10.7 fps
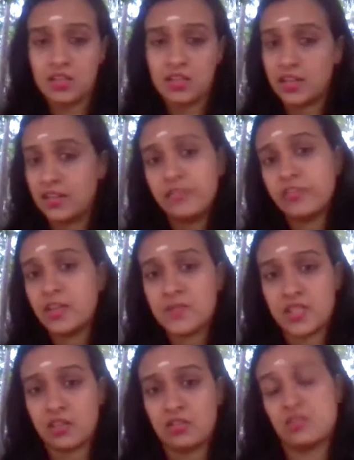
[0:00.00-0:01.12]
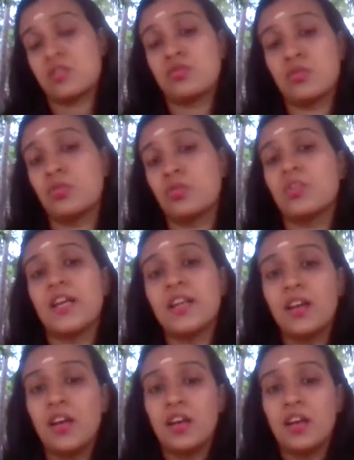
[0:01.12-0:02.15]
and a frame structure. So to know that,